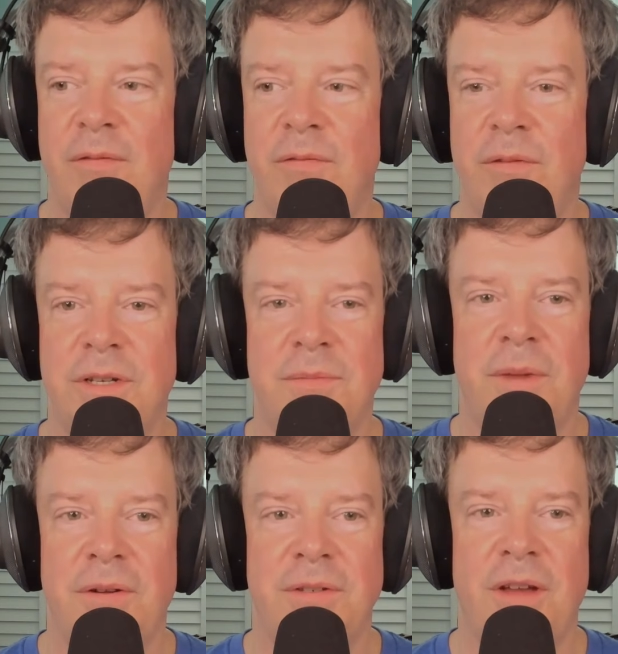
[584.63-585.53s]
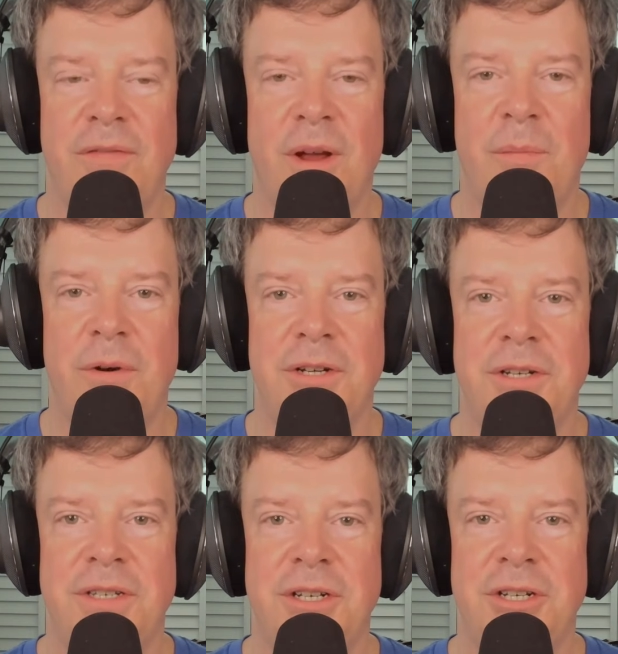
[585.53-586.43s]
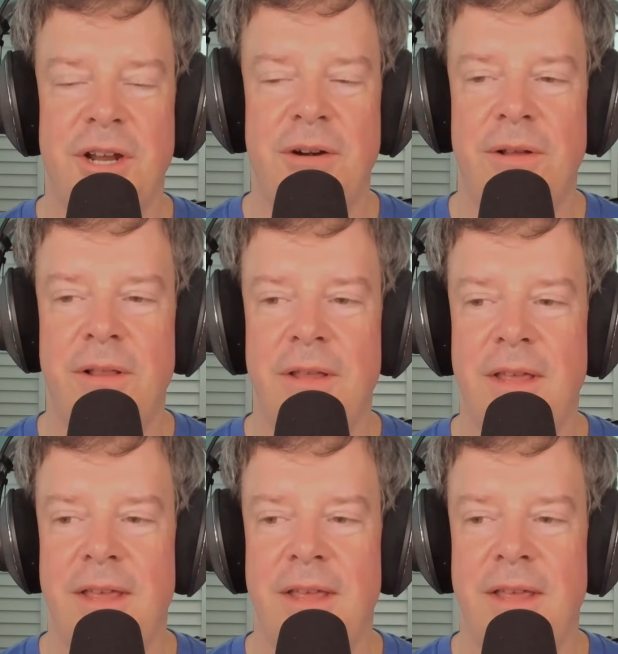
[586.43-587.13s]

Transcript: for just Microsoft operations in general.